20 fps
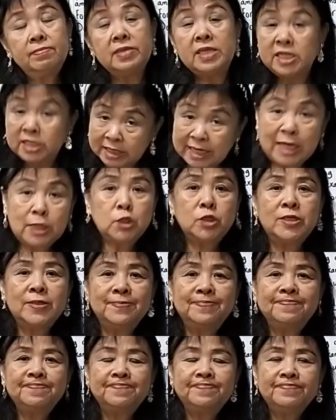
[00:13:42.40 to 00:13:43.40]

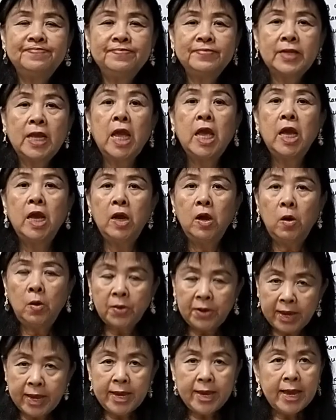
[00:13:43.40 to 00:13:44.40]
discussion.
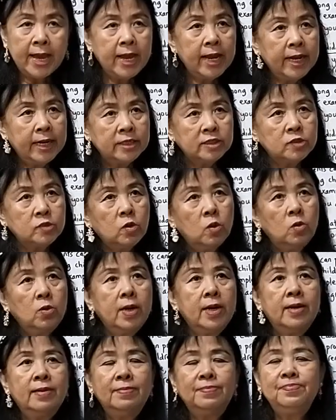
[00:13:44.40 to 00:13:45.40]
Okay, so
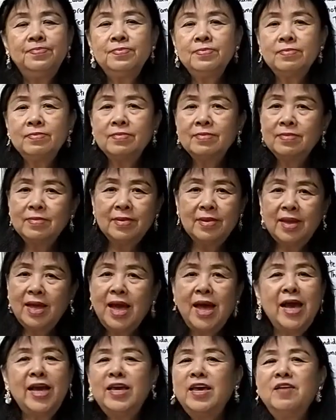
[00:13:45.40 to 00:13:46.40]

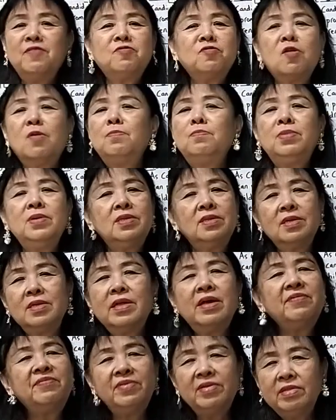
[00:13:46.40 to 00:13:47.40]
I have completed
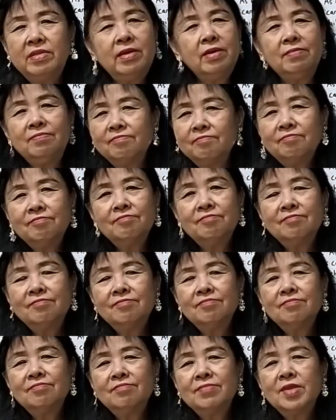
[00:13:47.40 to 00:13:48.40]
everything.
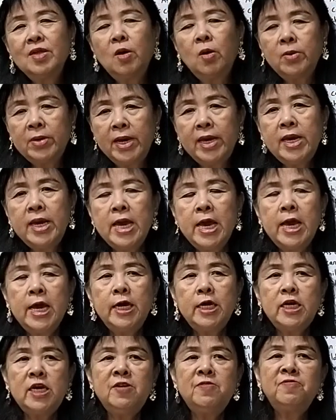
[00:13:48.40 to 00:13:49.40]
Okay,
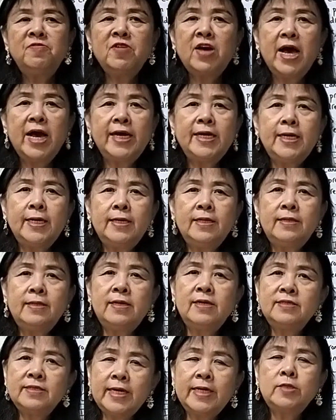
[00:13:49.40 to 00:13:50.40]
if I
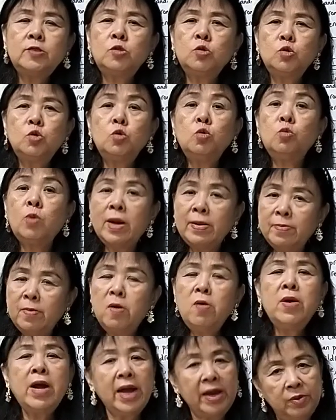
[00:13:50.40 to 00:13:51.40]
decide to do one
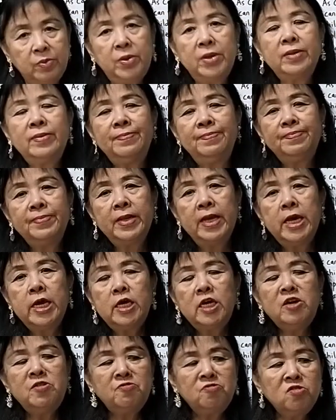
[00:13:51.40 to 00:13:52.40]
more, I will.
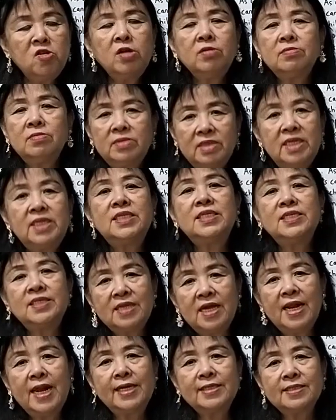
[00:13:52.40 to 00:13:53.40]
If not, this is
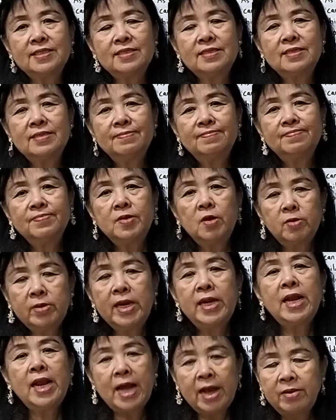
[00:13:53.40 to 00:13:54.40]
the last.
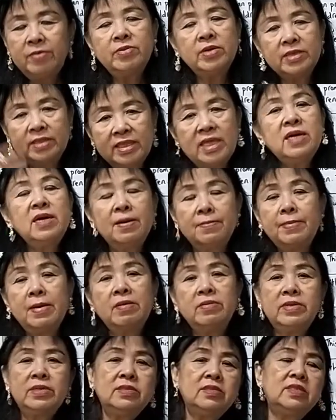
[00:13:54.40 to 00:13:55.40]
Okay, I will think
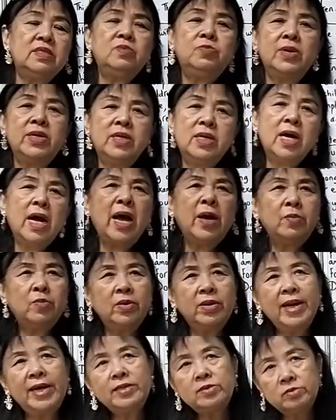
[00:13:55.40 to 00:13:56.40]
about it, see whether I
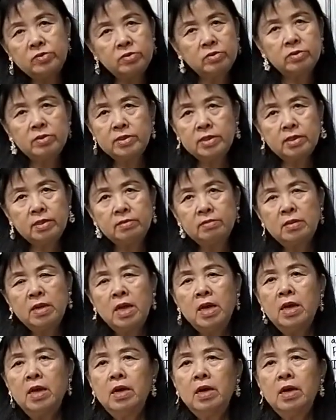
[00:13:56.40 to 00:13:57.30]
would like to